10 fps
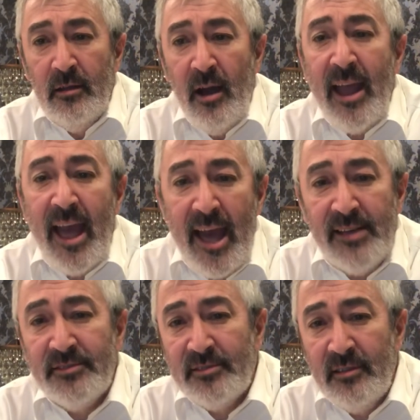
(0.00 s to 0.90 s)
I
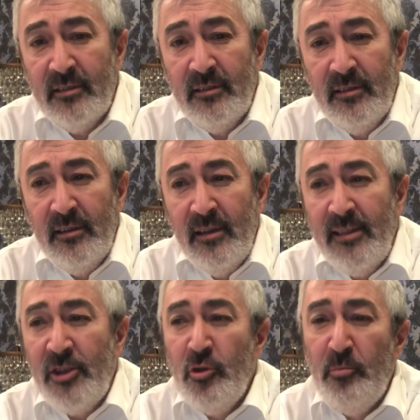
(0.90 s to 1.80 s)
ask
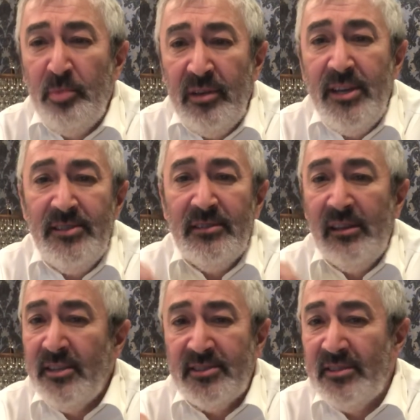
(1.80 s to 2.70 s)
that you please
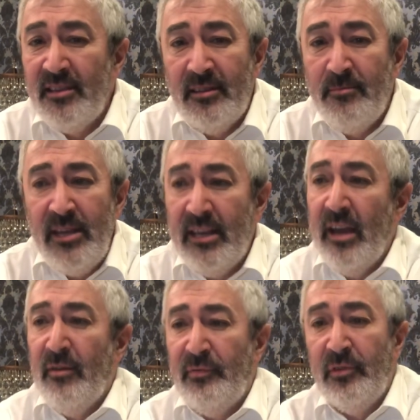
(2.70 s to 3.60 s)
listen to me
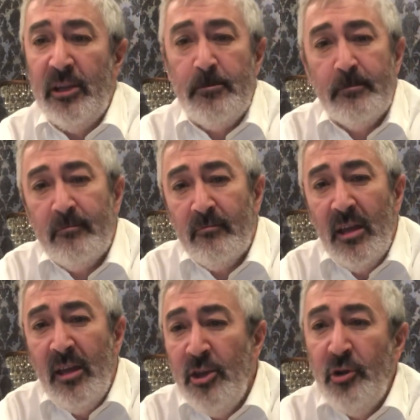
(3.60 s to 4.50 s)
carefully.
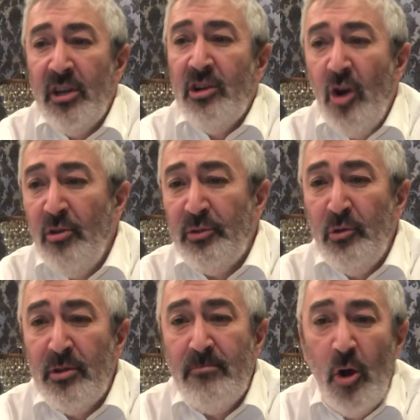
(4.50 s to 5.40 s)
You can go
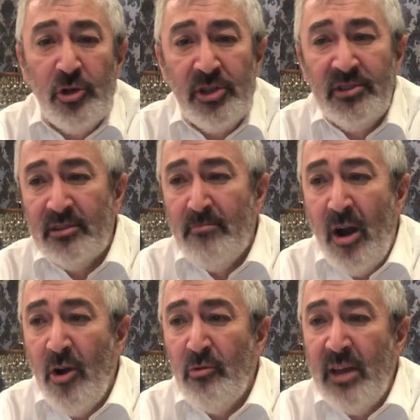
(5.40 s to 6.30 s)
through the motions
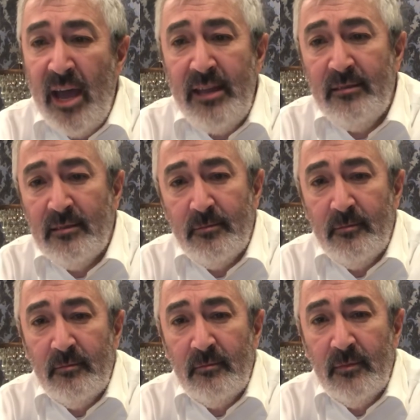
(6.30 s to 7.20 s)
tomorrow night,
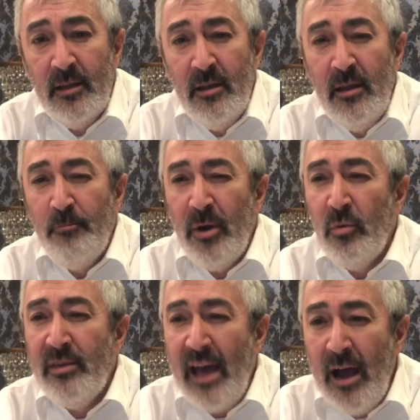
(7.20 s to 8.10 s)
but
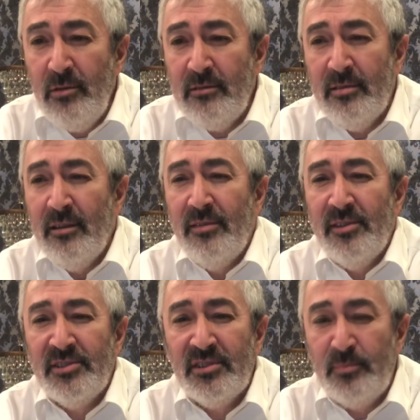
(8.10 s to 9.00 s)
without
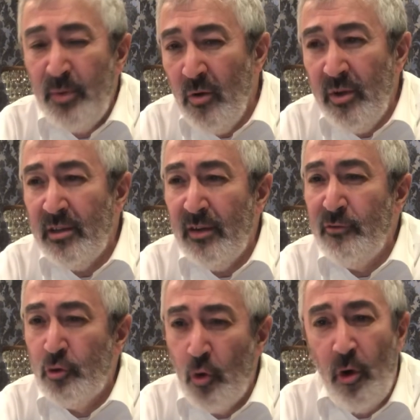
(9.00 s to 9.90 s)
the spirit of
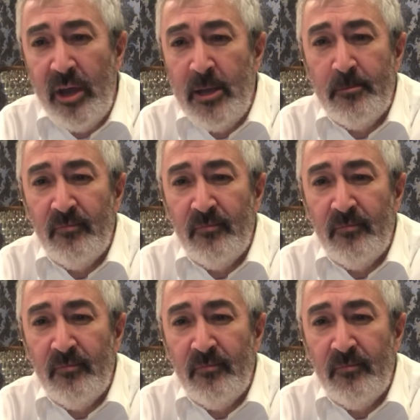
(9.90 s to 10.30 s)
joy